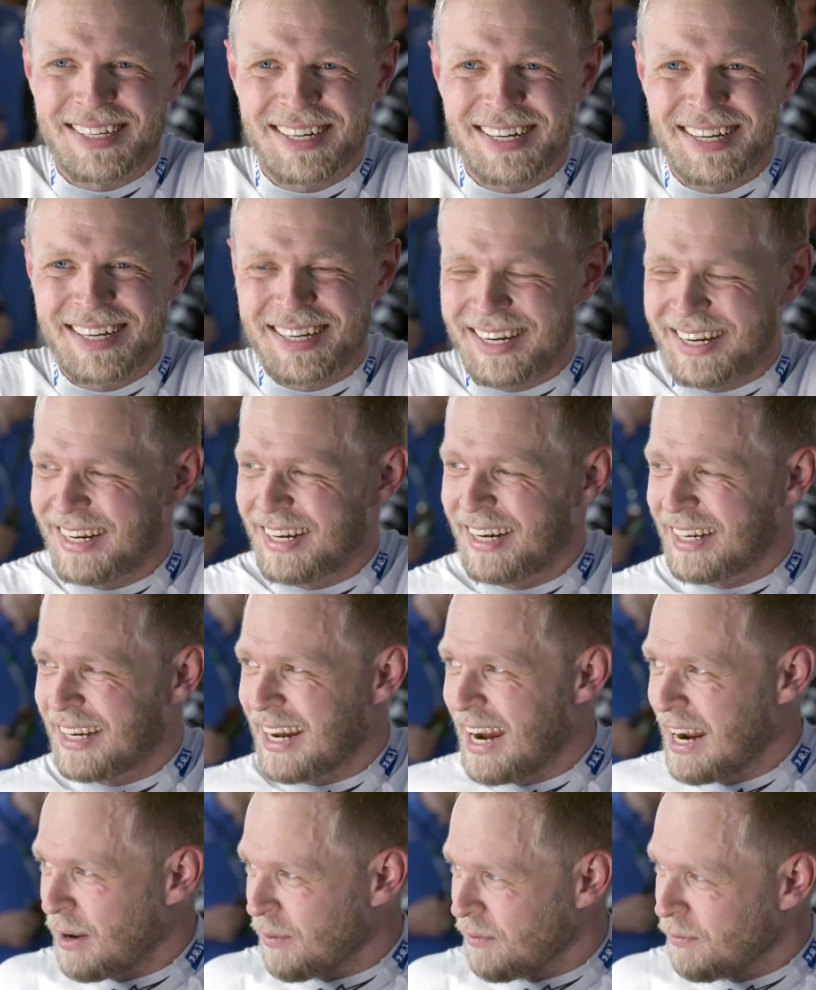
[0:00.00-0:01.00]
It
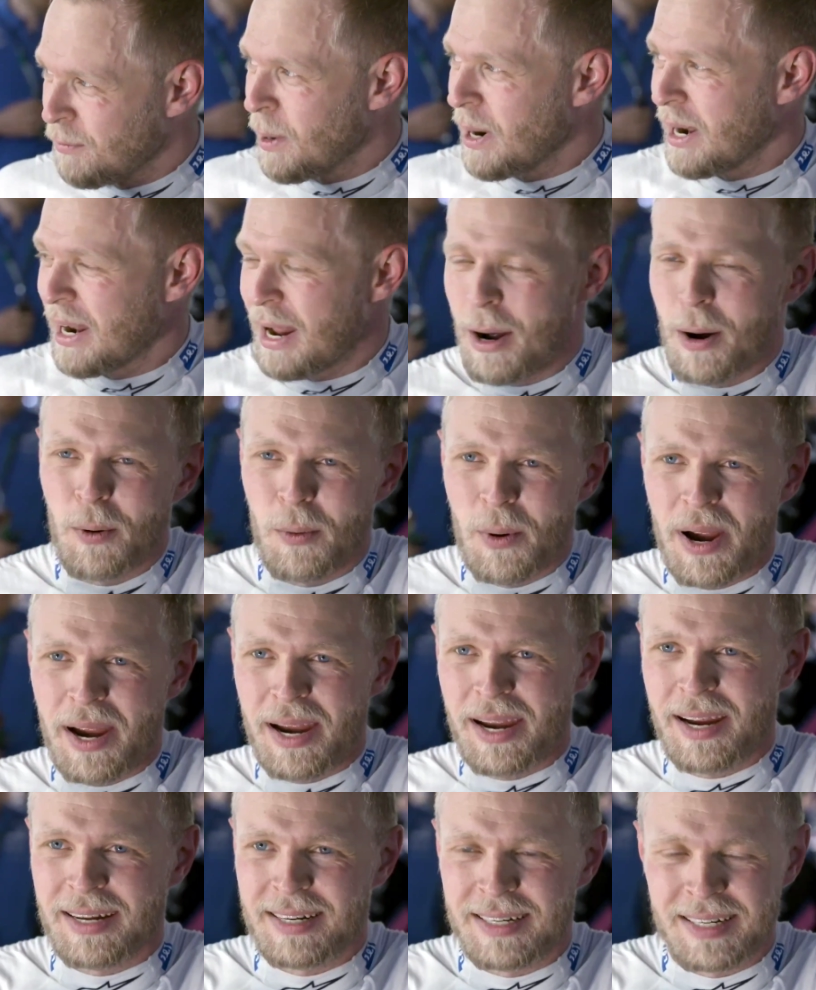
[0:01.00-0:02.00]
kind of went our
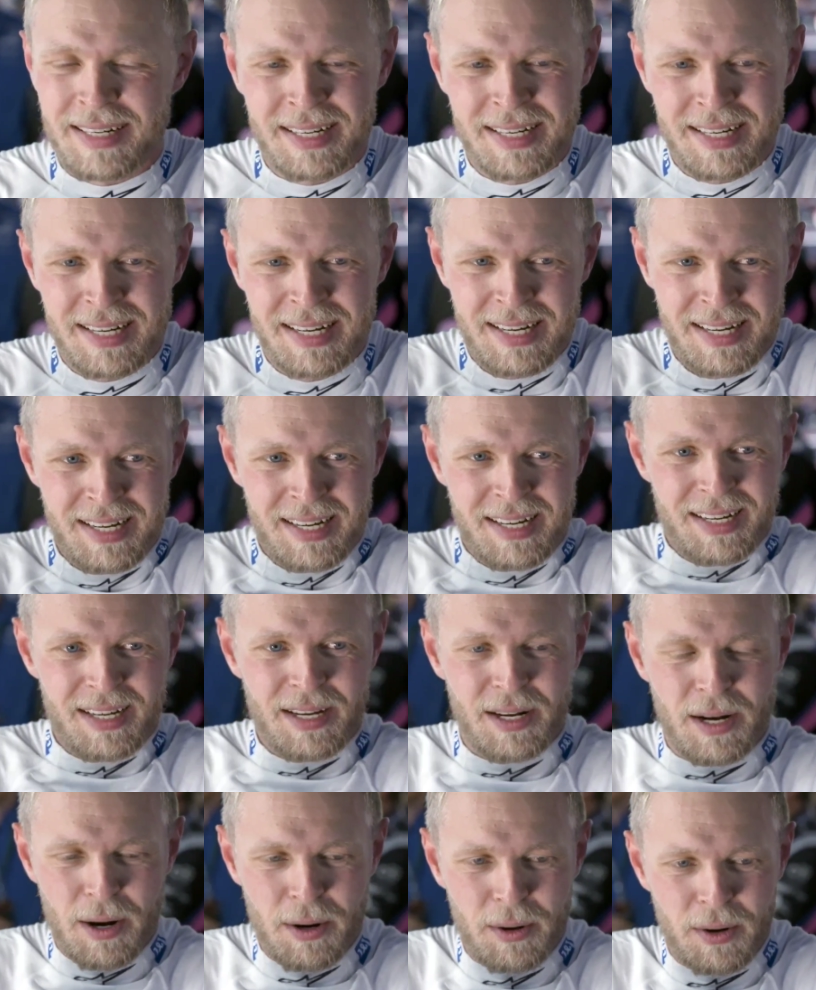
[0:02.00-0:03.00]
way, and
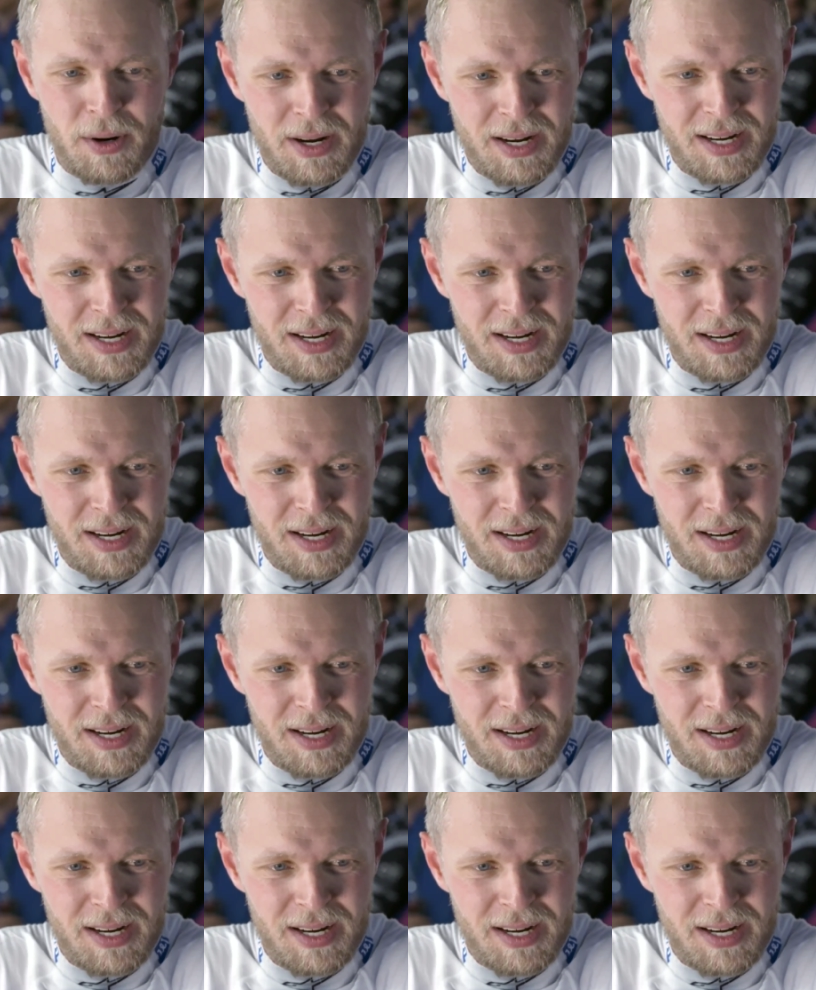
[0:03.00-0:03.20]
you know,